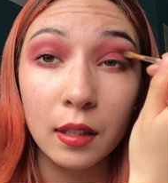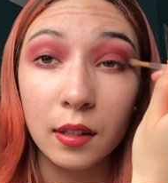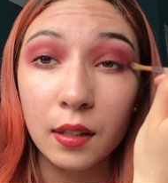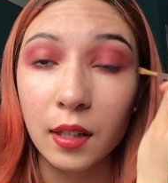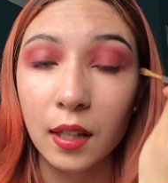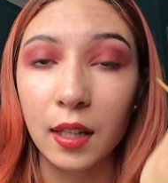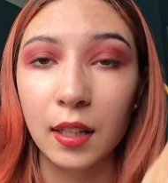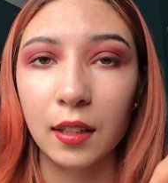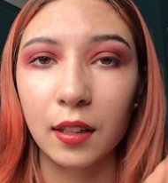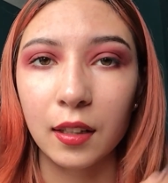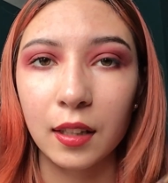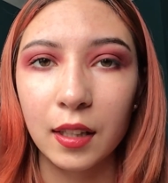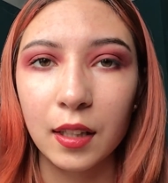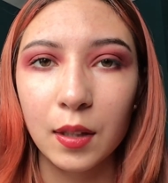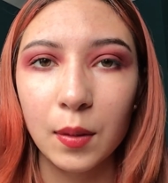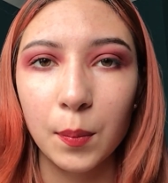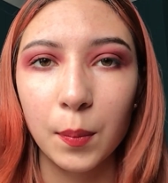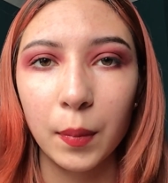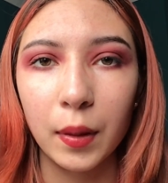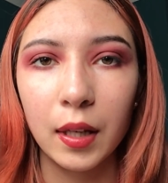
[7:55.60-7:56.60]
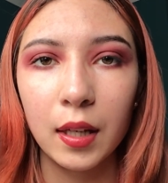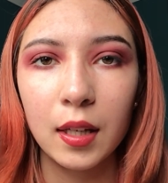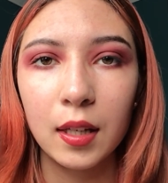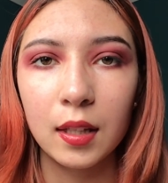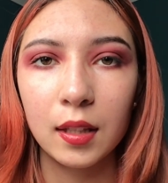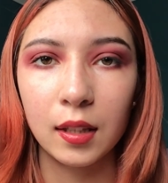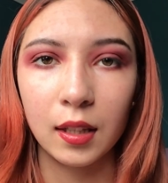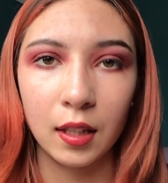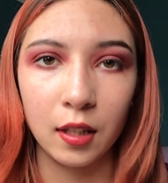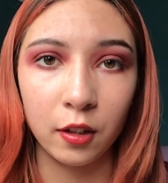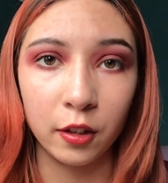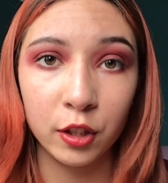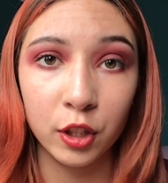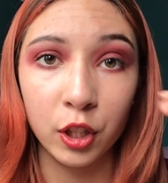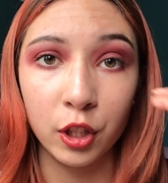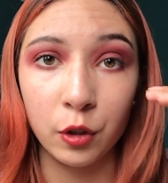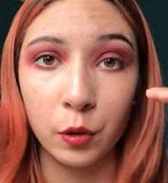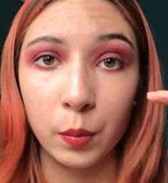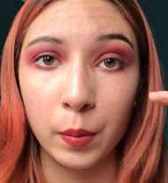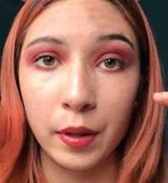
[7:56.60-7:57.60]
and like make the
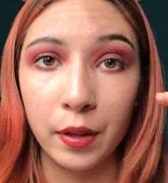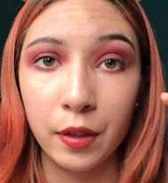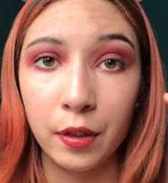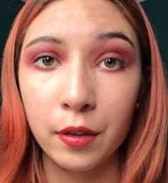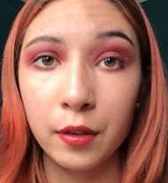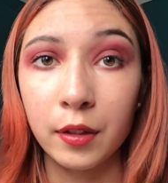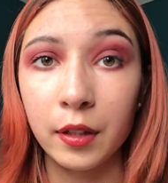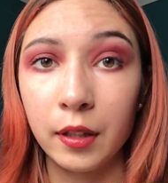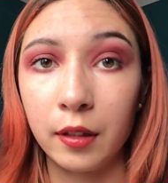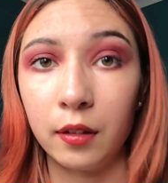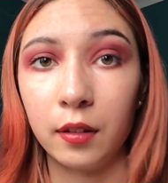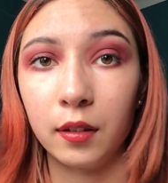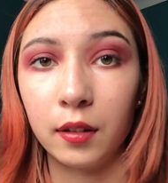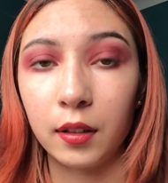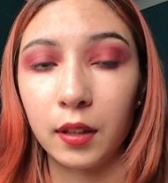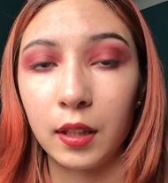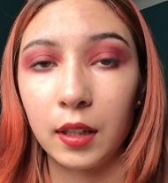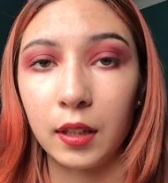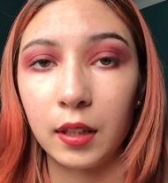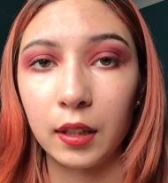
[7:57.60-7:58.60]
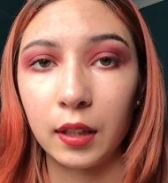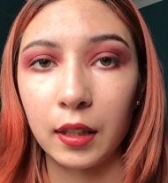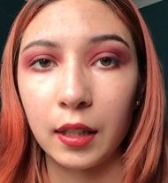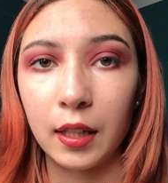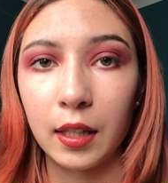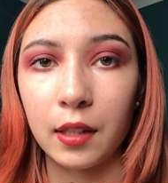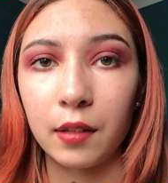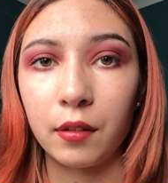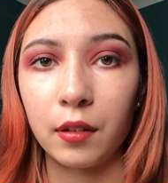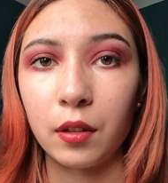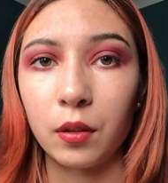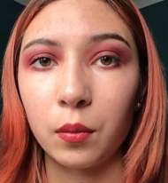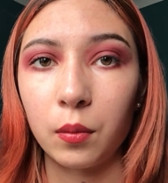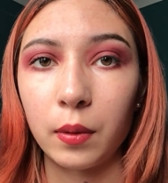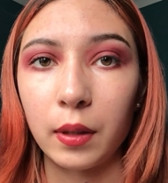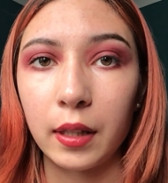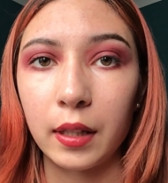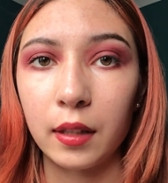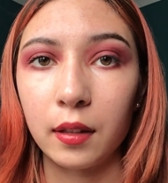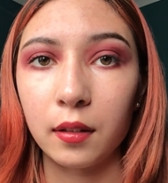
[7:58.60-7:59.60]
eyeshadow a bit thinner in the area
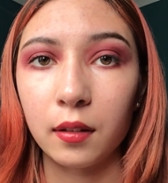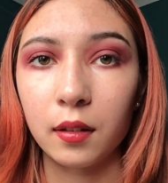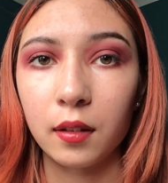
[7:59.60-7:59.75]
where